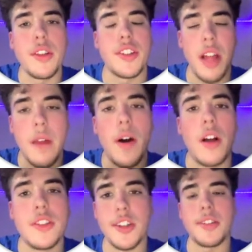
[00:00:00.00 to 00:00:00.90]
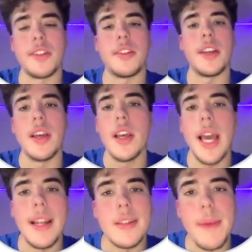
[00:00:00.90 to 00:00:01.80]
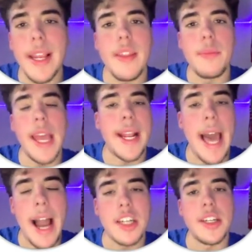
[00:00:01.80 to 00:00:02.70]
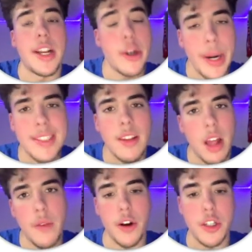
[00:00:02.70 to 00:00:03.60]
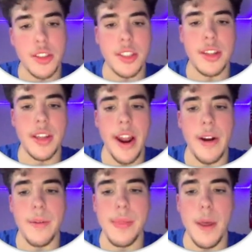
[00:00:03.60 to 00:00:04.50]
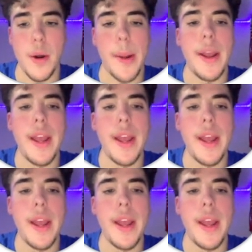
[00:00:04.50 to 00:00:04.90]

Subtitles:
There's a lot of uncertainty, and it's making them take action. It creates a lot of urgency in the air. Okay.